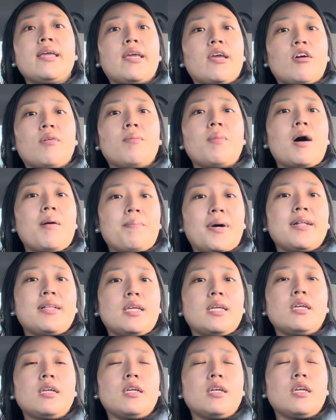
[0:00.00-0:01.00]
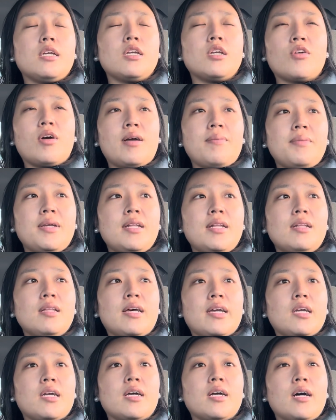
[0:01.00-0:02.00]
care about money. You know what I mean?
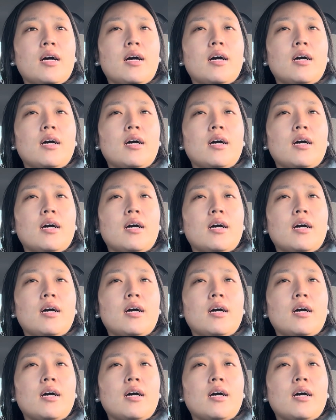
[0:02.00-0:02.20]
Like,